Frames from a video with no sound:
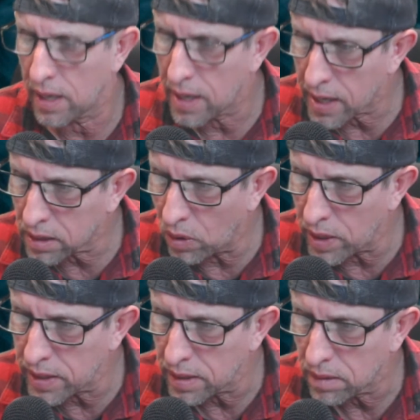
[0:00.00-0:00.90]

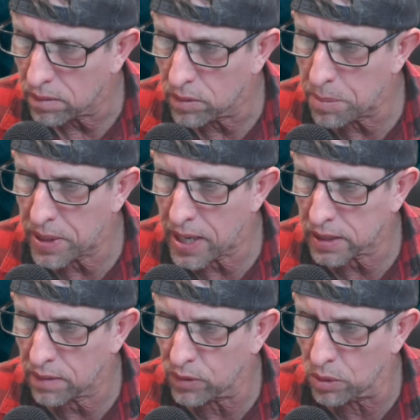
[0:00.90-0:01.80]
equine
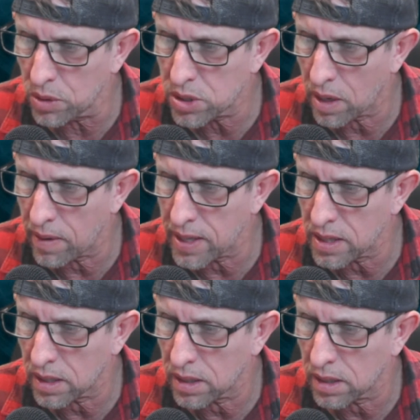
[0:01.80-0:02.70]
reproductive fluids, so
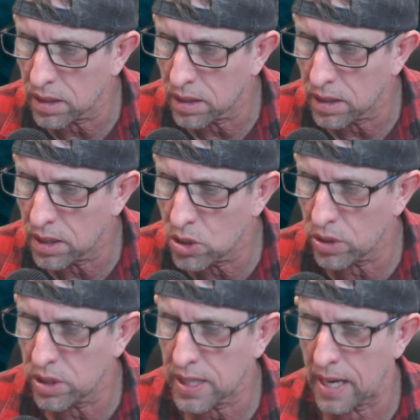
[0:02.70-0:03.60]
anything is on
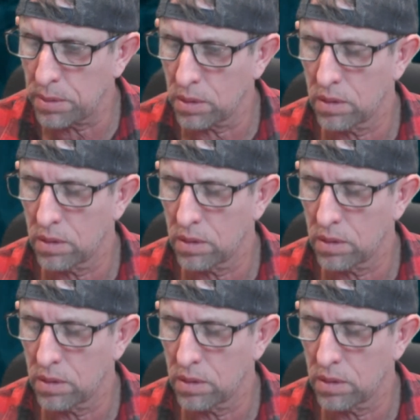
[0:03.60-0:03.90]
the table.